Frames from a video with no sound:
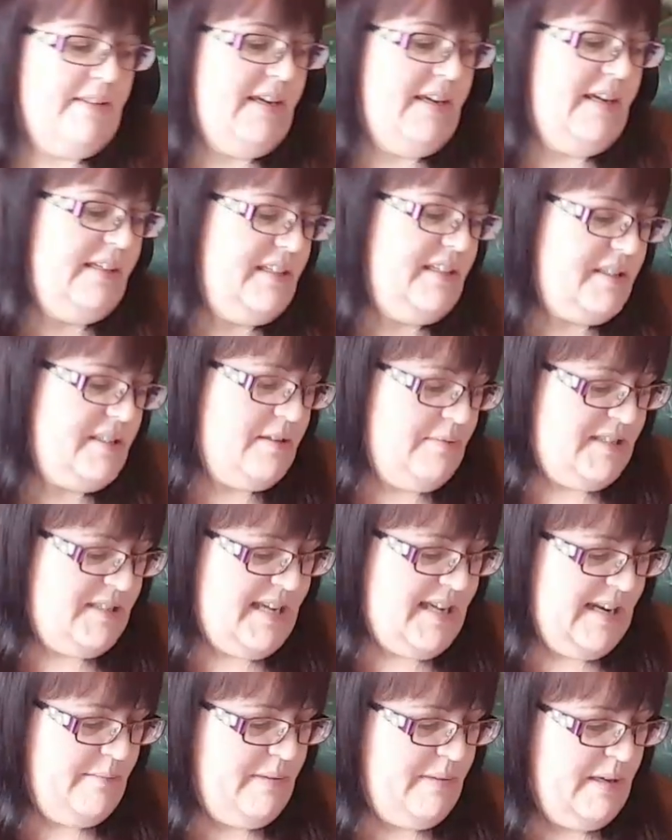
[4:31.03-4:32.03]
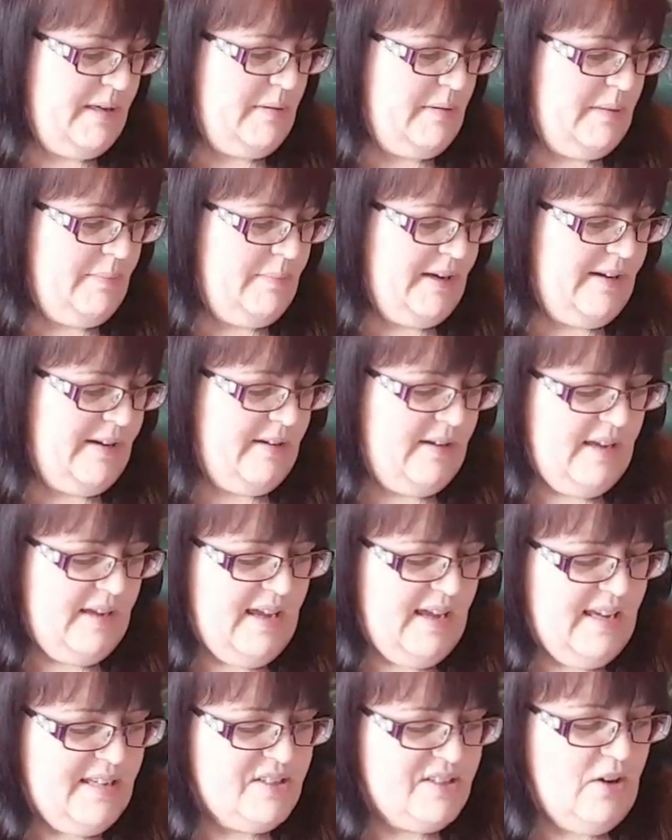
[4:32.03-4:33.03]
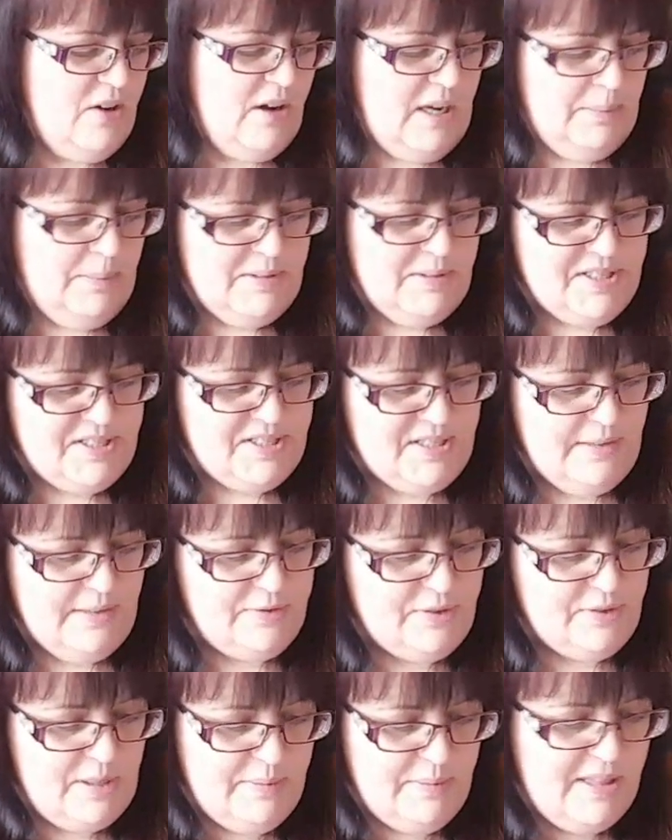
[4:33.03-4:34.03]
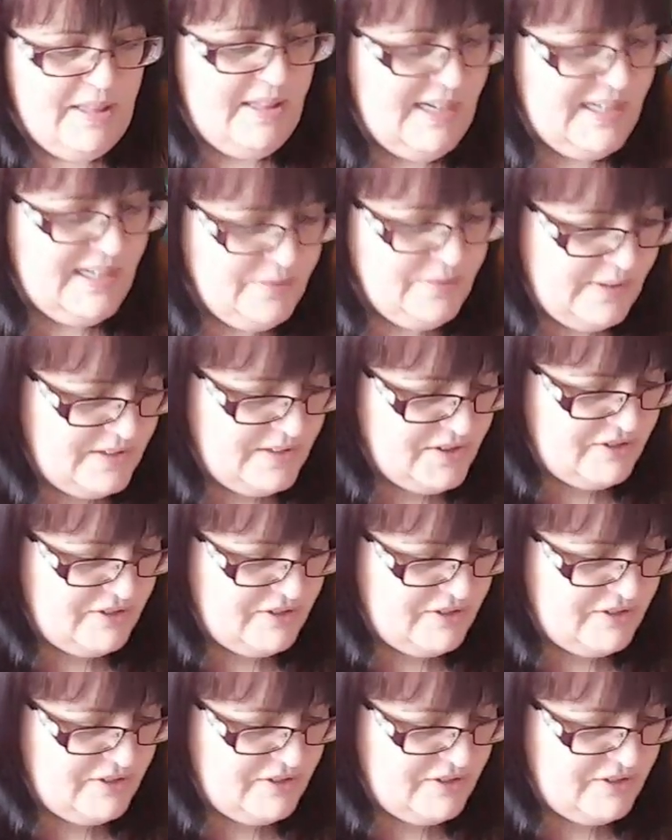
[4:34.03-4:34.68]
there he needs to be telling people about. It's got a couple of scuffs on it, but then the last one had